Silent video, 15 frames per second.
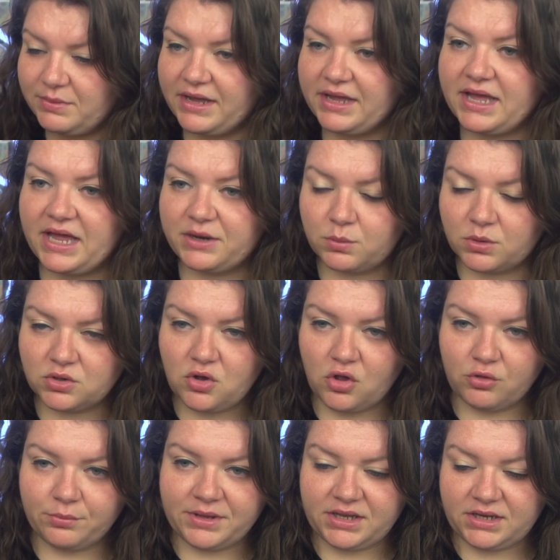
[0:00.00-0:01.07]
by Edward
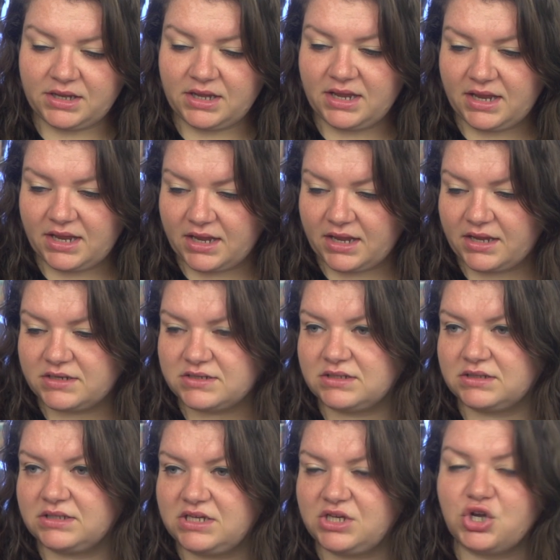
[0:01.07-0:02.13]
Colman and
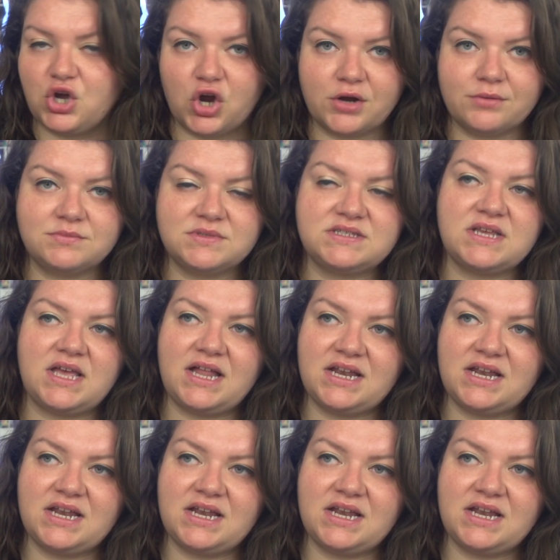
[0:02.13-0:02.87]
Lee Garmes,